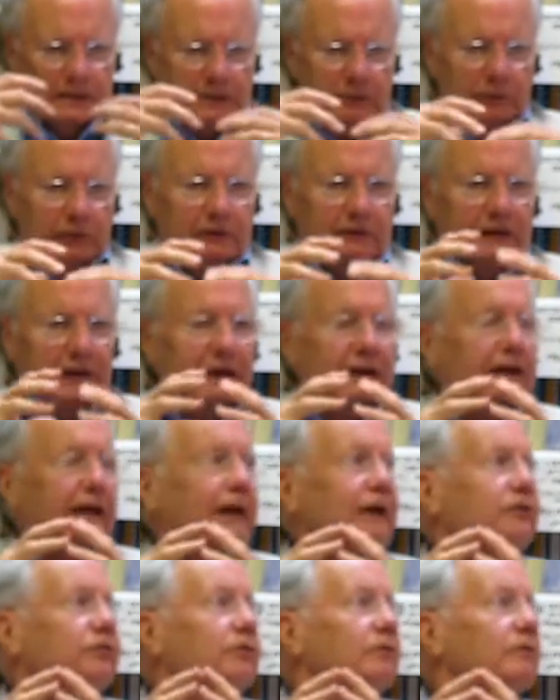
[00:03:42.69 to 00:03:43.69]

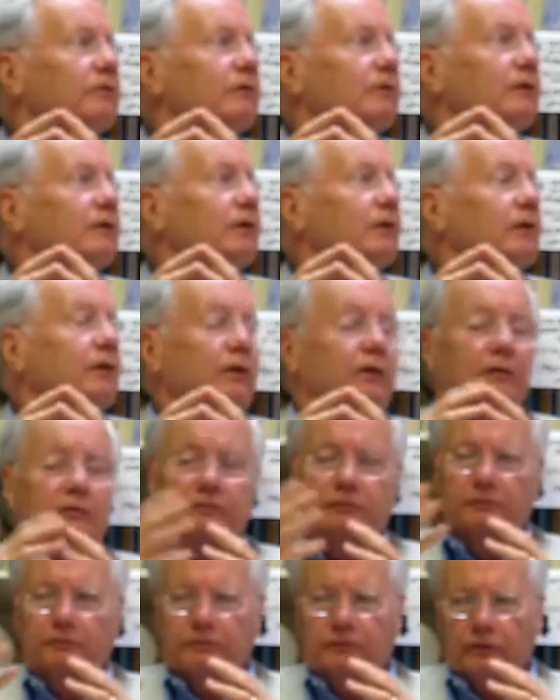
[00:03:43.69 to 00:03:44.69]
retaliation or
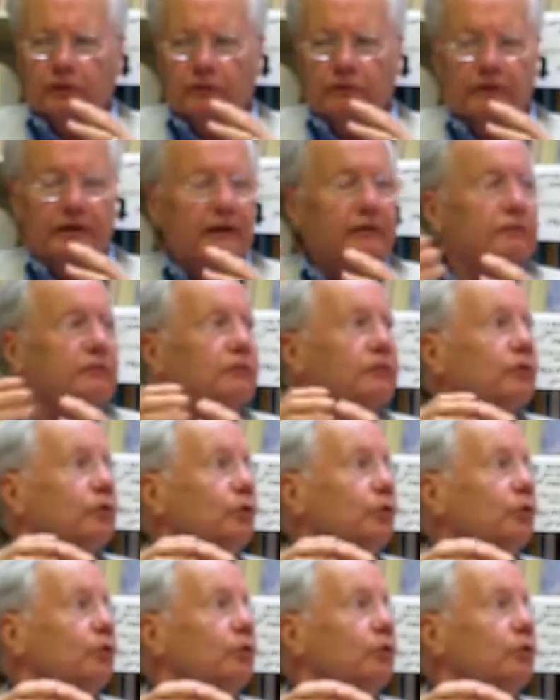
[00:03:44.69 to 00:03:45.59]
subservience to